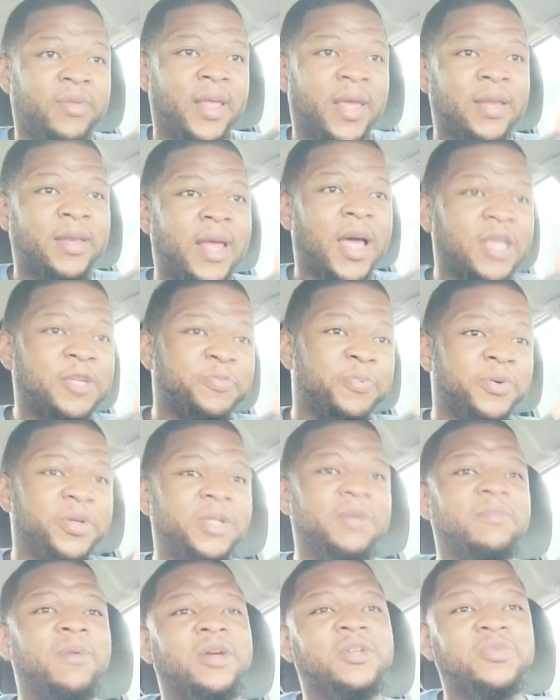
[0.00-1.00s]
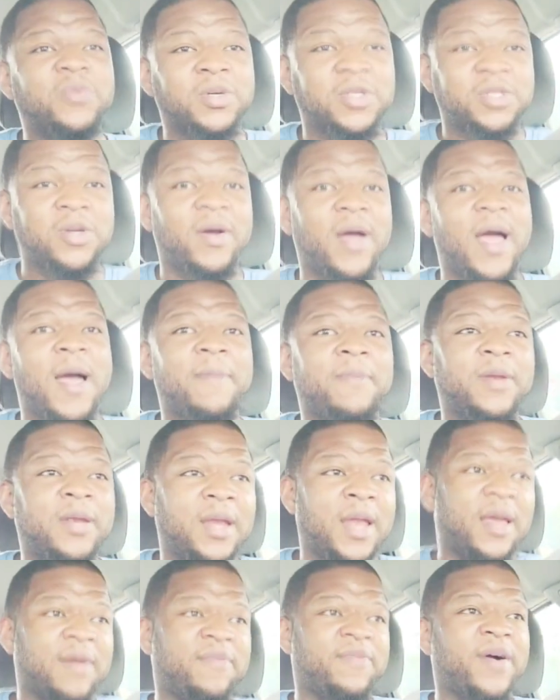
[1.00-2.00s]
that that's pretty much what's gonna happen
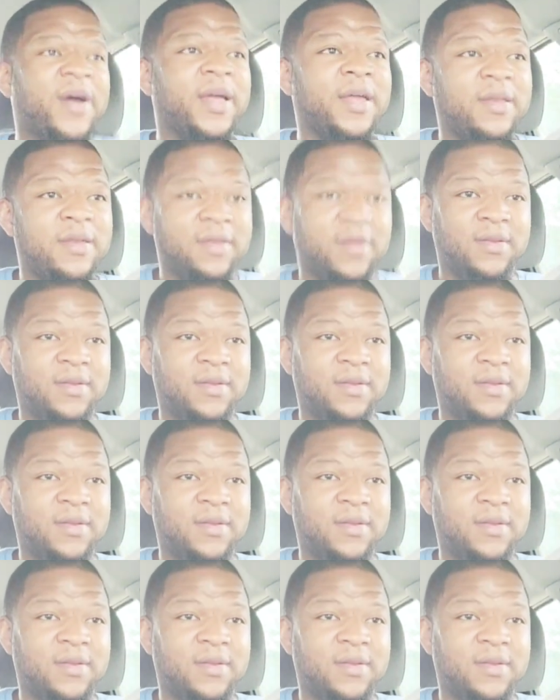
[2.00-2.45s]
in that fight.